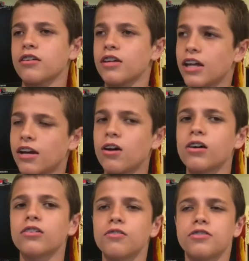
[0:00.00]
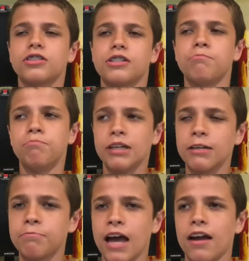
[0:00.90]
And it all concludes in this
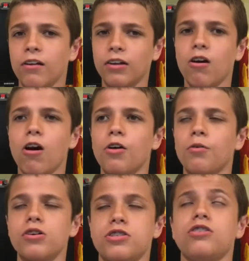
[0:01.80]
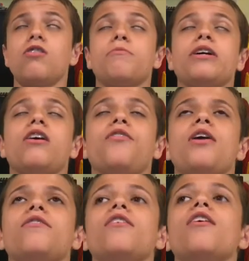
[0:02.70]
big battle at Hogwarts, and oh my god,
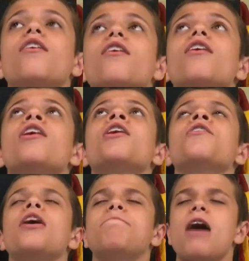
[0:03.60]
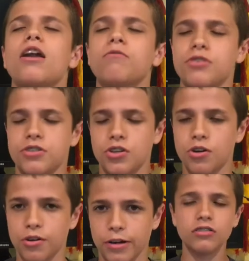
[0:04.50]
that battle was
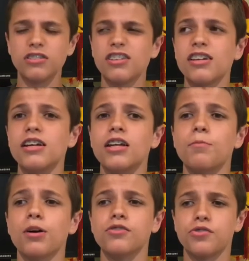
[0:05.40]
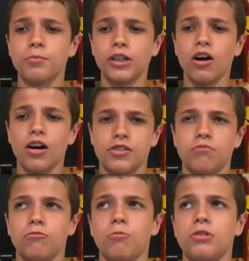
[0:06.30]
so great. Brought so many
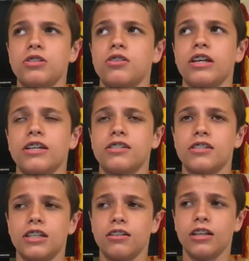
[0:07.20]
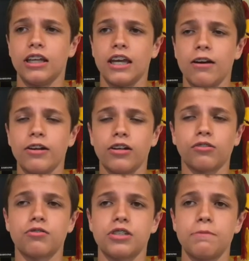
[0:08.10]
awesome moments, like Harry going
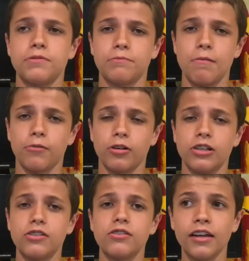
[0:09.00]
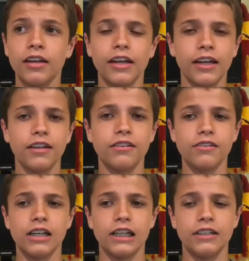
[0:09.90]
through Snape's memories, and
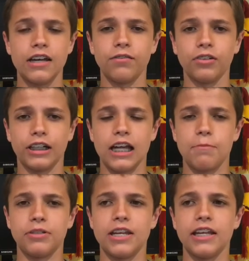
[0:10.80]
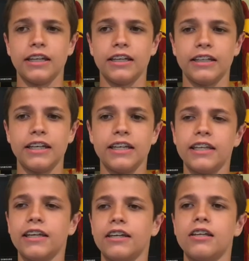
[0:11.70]
Neville decapitating
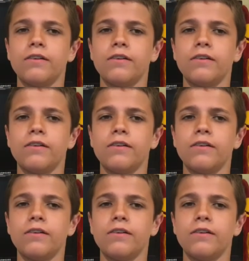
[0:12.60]
Nagini, and it